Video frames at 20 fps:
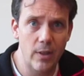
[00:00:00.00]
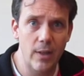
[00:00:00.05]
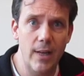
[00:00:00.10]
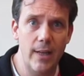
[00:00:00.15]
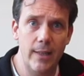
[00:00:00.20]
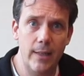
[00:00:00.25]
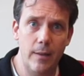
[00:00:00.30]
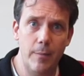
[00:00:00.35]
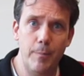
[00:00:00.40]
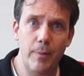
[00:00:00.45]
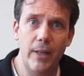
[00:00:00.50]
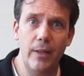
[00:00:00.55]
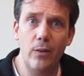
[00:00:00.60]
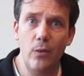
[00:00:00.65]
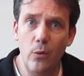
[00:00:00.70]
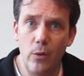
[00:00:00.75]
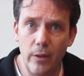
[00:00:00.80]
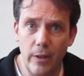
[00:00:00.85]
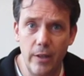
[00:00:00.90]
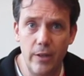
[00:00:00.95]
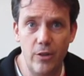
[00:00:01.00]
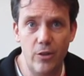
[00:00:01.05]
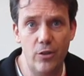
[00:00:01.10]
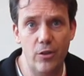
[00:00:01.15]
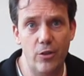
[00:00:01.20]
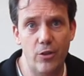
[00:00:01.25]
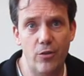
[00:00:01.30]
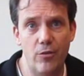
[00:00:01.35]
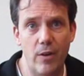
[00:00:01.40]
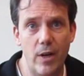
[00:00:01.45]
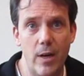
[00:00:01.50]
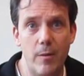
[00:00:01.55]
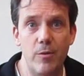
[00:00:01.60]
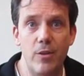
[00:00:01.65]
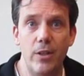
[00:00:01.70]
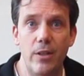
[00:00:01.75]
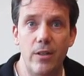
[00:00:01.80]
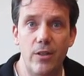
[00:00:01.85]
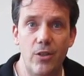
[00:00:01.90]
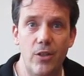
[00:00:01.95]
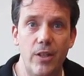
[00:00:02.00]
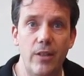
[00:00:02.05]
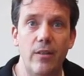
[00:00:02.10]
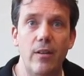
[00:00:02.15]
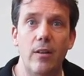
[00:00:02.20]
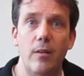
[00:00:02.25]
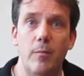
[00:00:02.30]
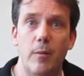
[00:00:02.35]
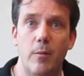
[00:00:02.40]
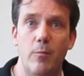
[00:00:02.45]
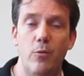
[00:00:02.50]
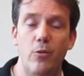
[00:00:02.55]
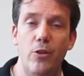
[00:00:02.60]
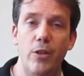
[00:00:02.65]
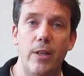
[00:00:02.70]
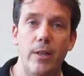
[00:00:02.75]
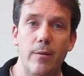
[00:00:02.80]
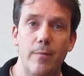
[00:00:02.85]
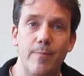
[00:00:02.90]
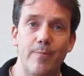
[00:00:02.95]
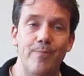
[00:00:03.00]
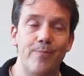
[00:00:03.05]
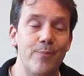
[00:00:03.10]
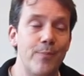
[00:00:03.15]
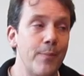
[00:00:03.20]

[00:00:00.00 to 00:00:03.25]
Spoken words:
like Pretorius describes in his Syntagma Musicum.